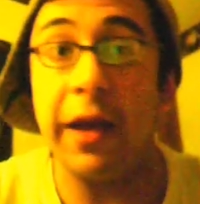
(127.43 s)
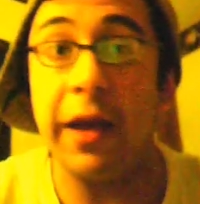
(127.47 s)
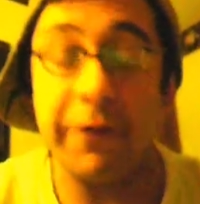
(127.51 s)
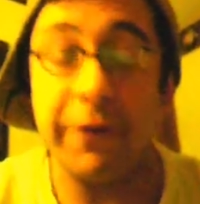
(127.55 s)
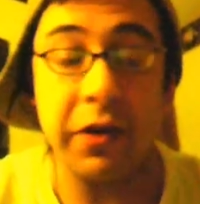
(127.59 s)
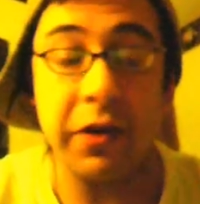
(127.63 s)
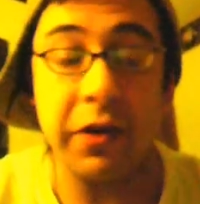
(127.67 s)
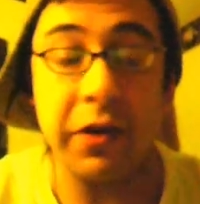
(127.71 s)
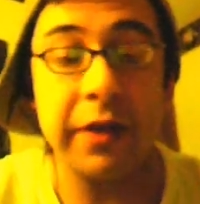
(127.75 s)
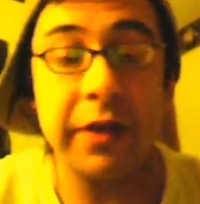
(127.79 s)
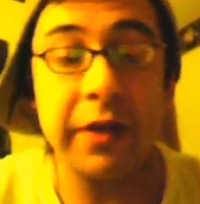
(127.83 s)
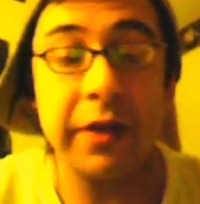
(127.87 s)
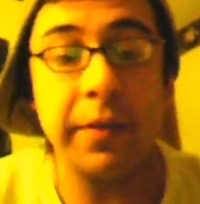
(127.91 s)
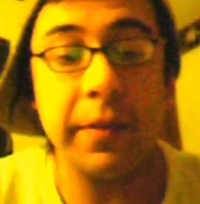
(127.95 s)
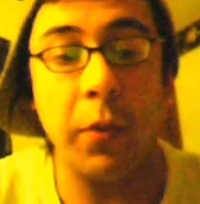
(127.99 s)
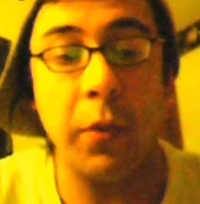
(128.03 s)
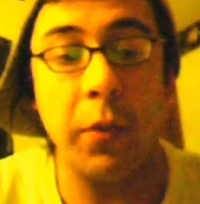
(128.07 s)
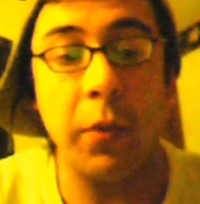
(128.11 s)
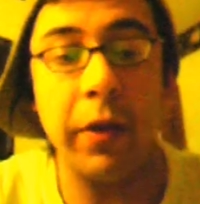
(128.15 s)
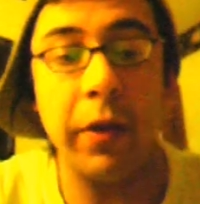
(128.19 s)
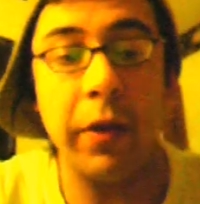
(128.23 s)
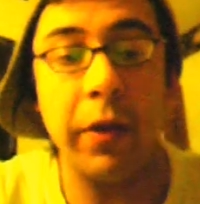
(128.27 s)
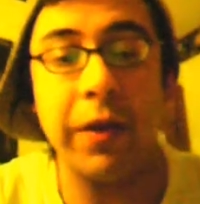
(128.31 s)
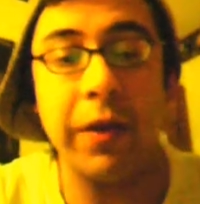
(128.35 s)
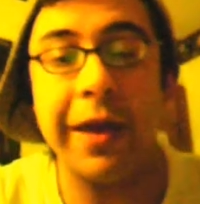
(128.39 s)
If you're not at the
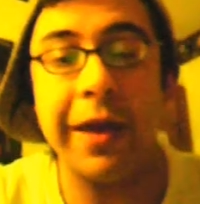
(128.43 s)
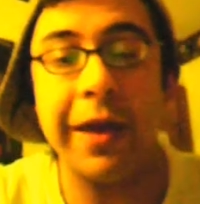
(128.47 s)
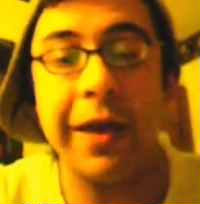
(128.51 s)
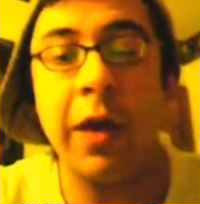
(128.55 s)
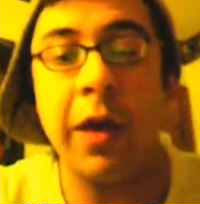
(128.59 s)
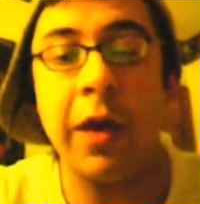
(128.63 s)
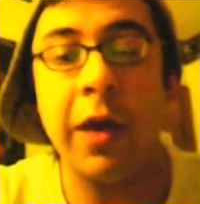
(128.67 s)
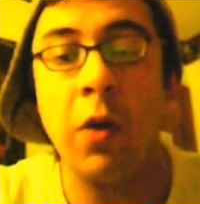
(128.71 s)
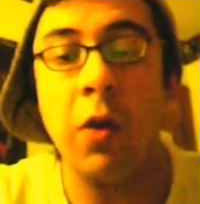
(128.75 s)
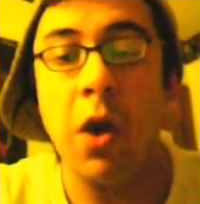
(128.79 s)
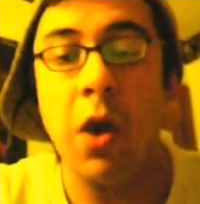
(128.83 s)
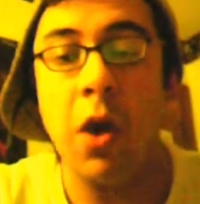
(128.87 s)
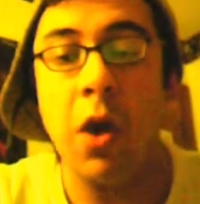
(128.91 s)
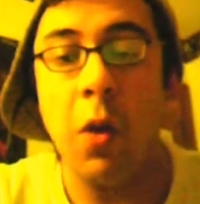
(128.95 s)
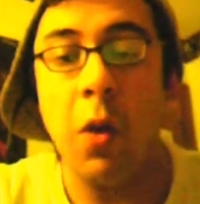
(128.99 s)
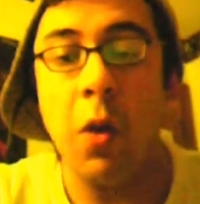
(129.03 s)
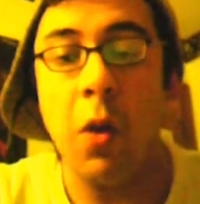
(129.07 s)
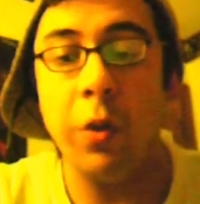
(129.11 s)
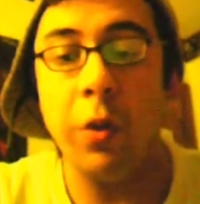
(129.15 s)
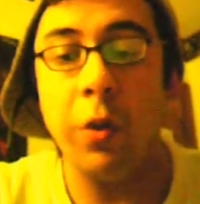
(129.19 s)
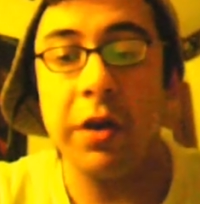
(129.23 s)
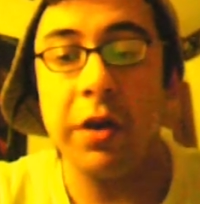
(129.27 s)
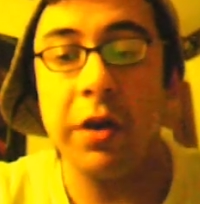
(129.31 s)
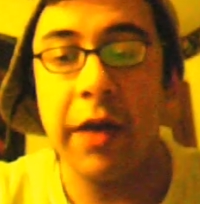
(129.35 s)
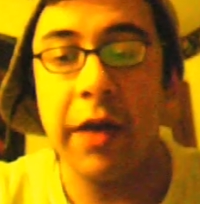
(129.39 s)
point right now
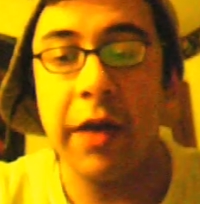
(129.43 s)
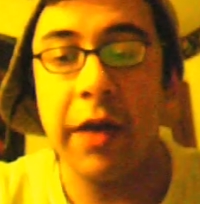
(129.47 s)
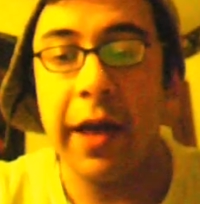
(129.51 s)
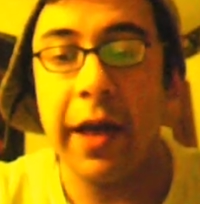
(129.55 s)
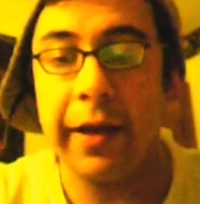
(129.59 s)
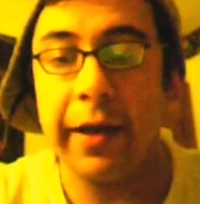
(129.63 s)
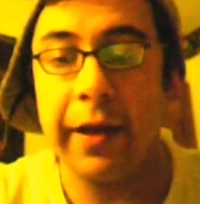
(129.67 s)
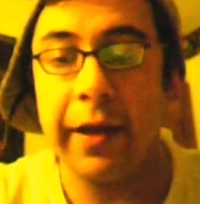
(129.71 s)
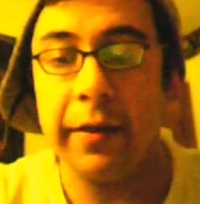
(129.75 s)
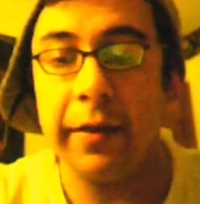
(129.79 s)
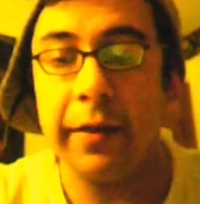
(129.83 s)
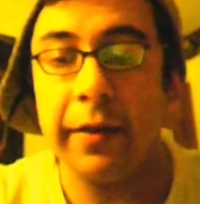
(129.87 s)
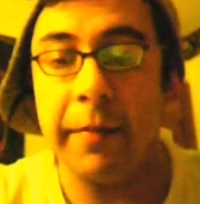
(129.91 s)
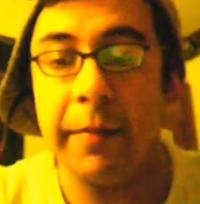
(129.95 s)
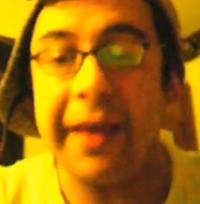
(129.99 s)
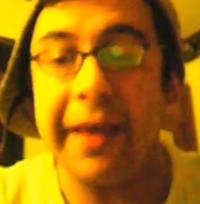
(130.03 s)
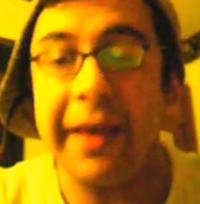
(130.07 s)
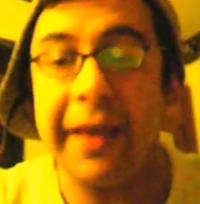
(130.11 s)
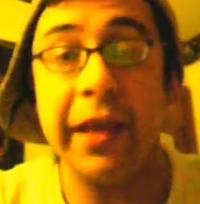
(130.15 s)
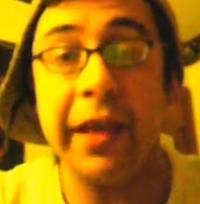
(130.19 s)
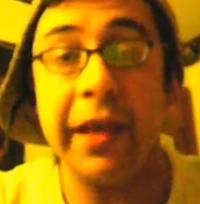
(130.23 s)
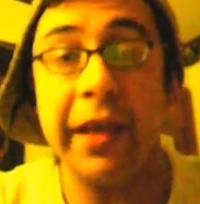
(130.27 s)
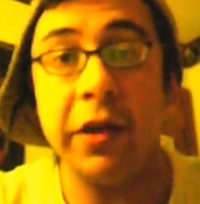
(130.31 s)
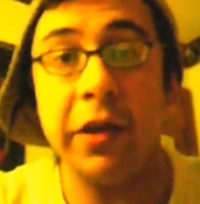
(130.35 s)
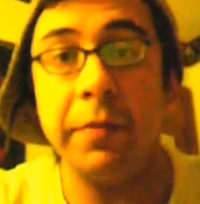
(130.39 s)
where you're not
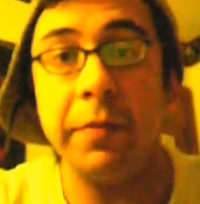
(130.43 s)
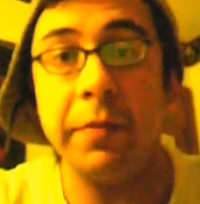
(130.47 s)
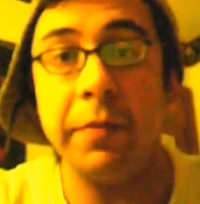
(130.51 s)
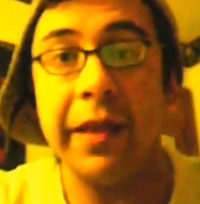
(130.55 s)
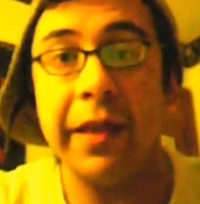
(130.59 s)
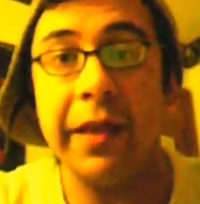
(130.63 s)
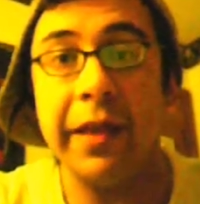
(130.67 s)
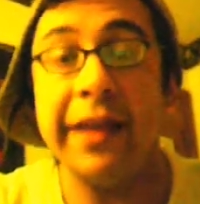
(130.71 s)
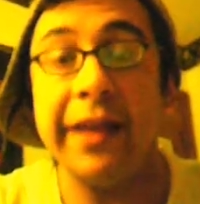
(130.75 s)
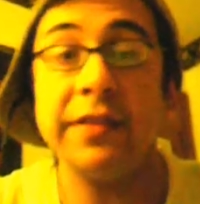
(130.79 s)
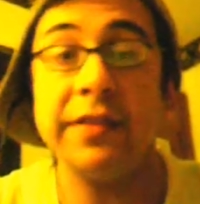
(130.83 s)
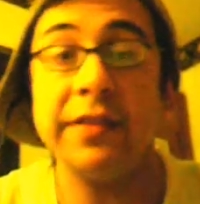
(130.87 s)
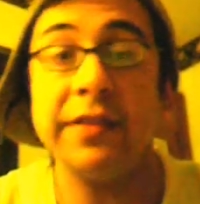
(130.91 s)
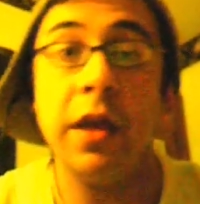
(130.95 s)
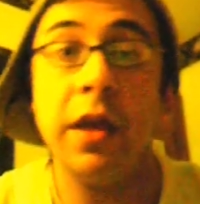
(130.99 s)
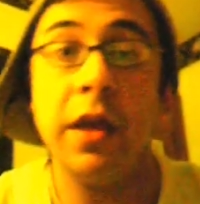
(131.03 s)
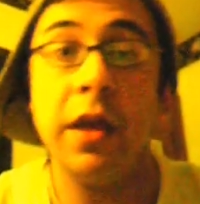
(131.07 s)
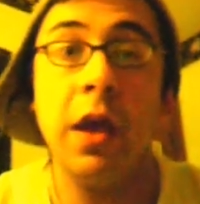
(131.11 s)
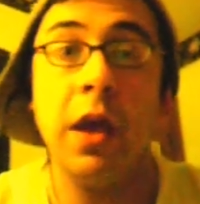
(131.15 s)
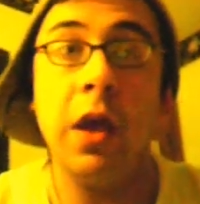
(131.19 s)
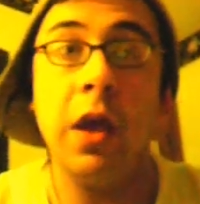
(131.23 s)
making good plays,